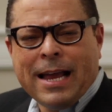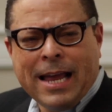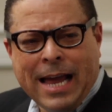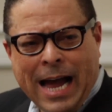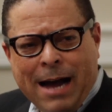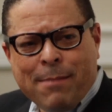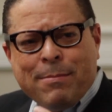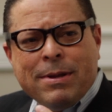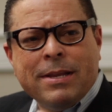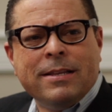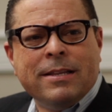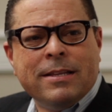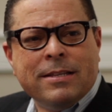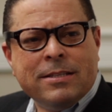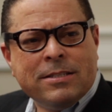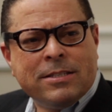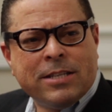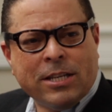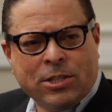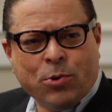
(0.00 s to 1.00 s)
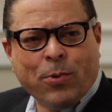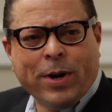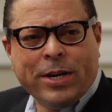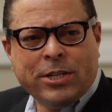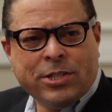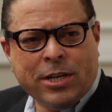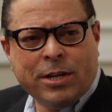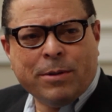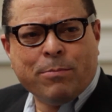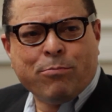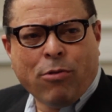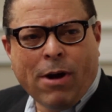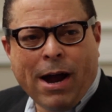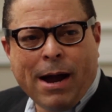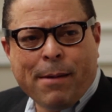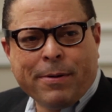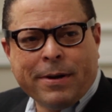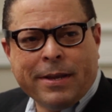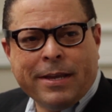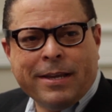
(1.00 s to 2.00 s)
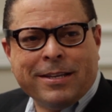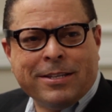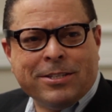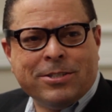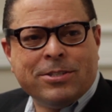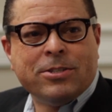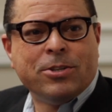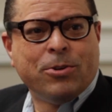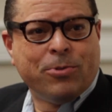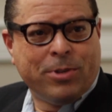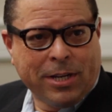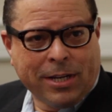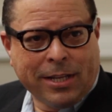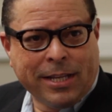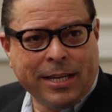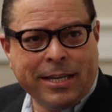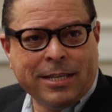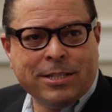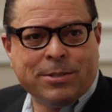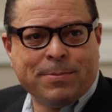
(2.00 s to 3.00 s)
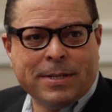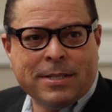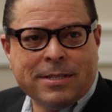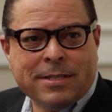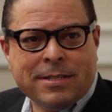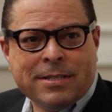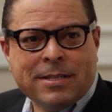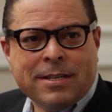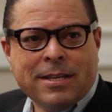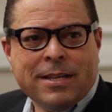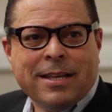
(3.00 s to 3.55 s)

common situation in property is utility easements.